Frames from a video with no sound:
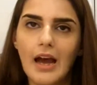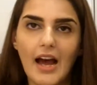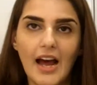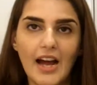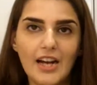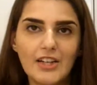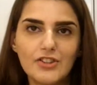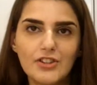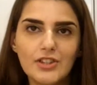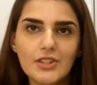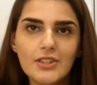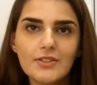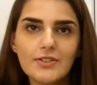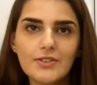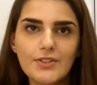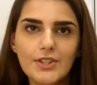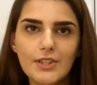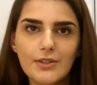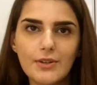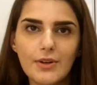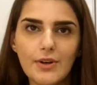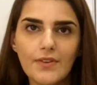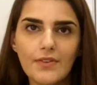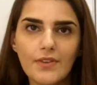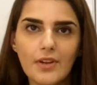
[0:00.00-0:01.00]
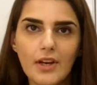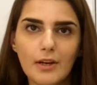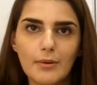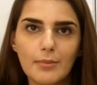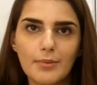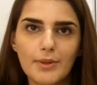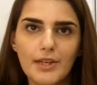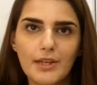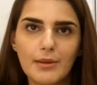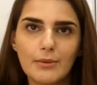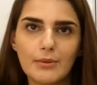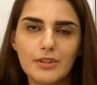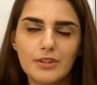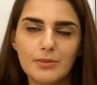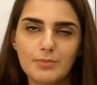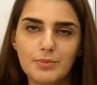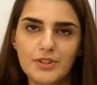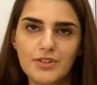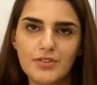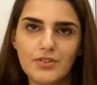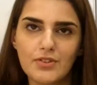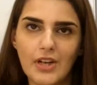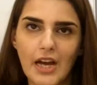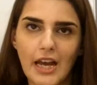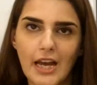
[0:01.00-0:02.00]
Adjunct steroid therapy was
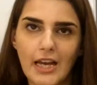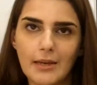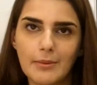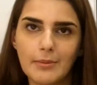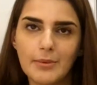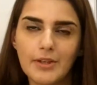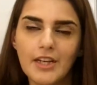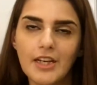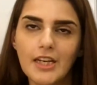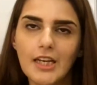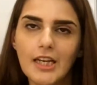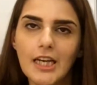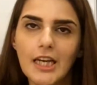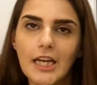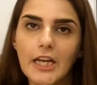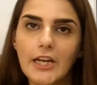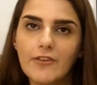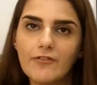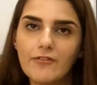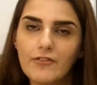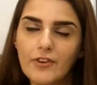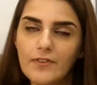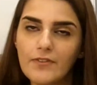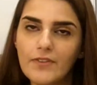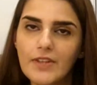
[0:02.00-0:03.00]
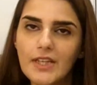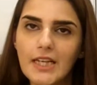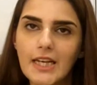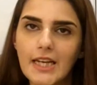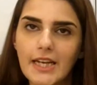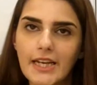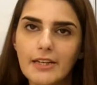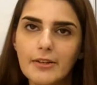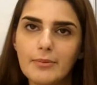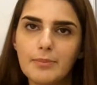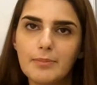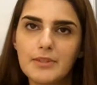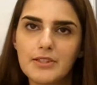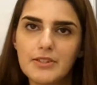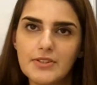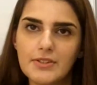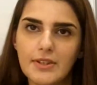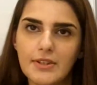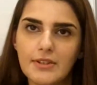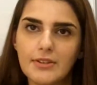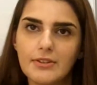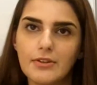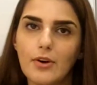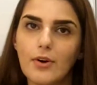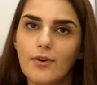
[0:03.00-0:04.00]
prescribed in
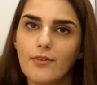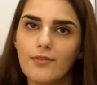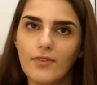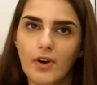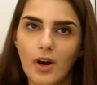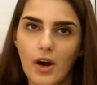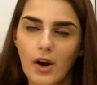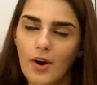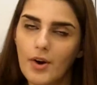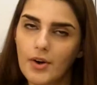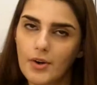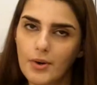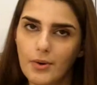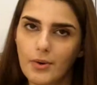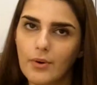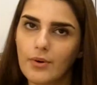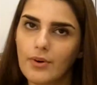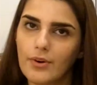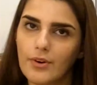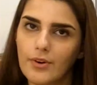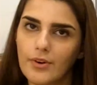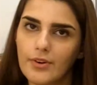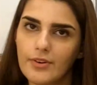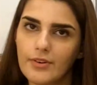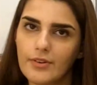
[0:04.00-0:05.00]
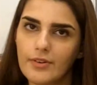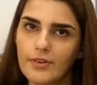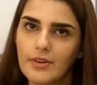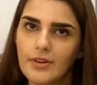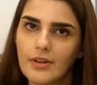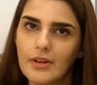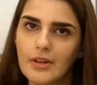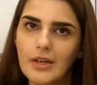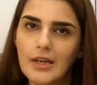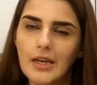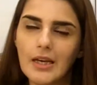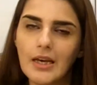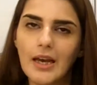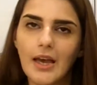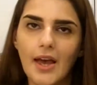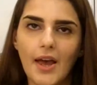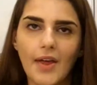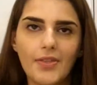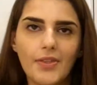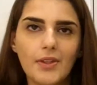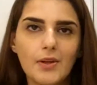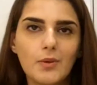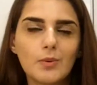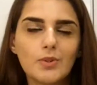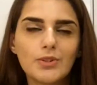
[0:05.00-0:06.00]
58% of our cohort,
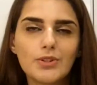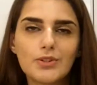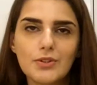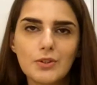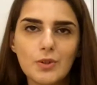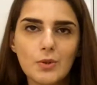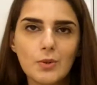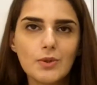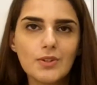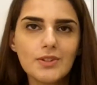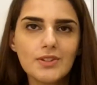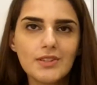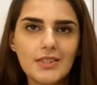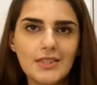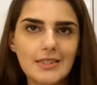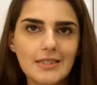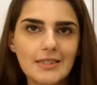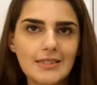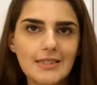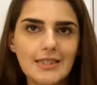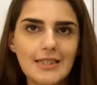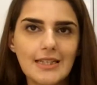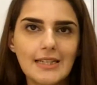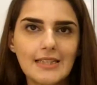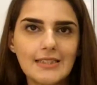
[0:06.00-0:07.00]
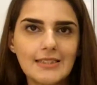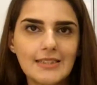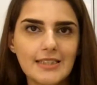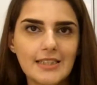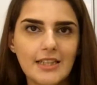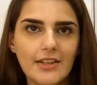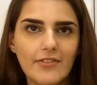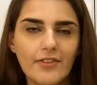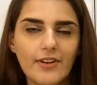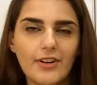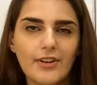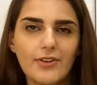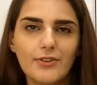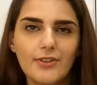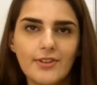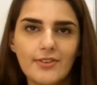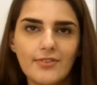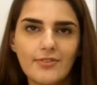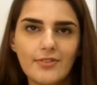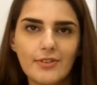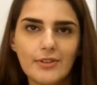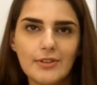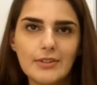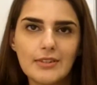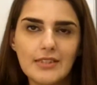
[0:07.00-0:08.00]
and there was no statistically significant
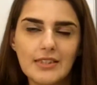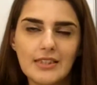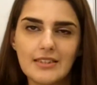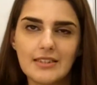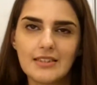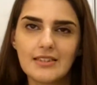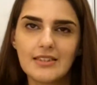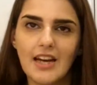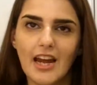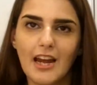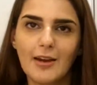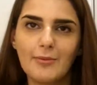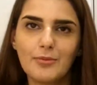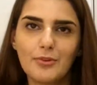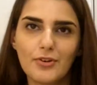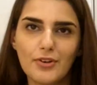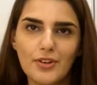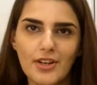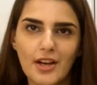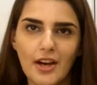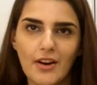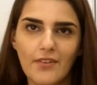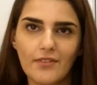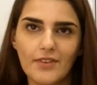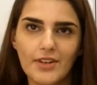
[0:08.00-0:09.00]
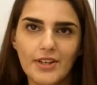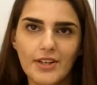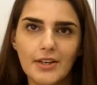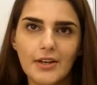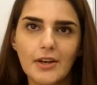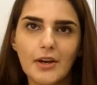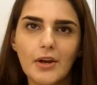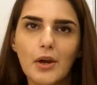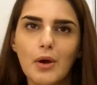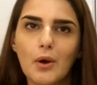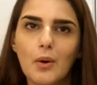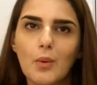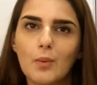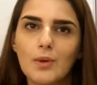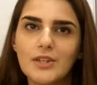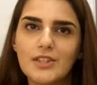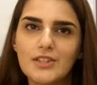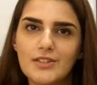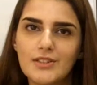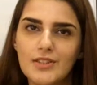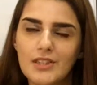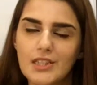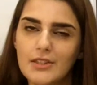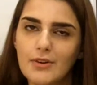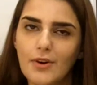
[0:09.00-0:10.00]
difference in the time to recovery with
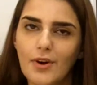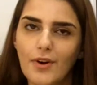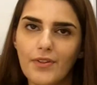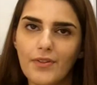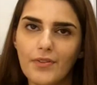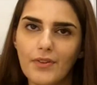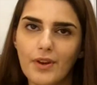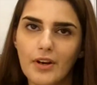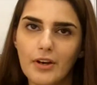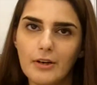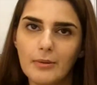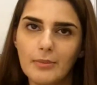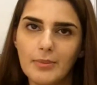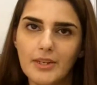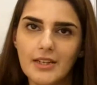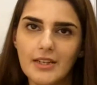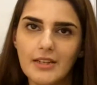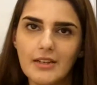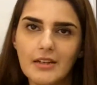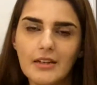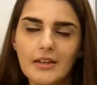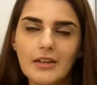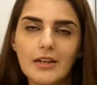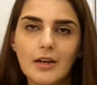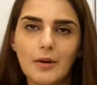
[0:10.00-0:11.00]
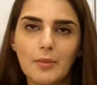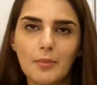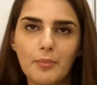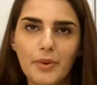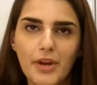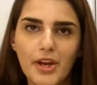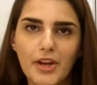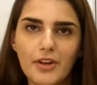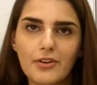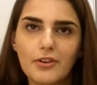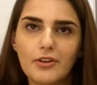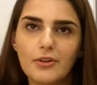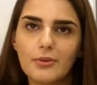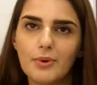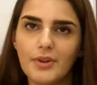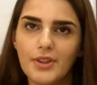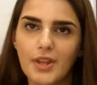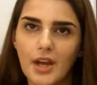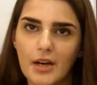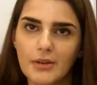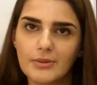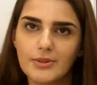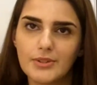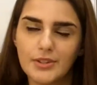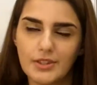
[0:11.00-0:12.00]
steroid therapy compared to
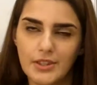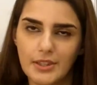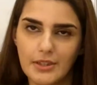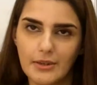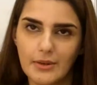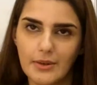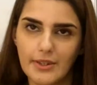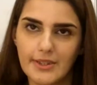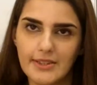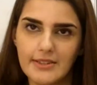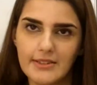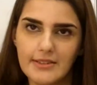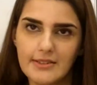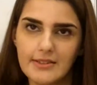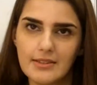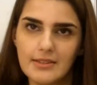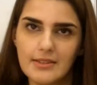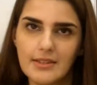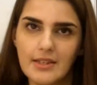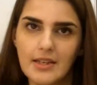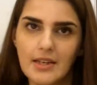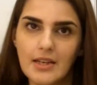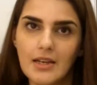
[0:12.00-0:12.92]
without steroids,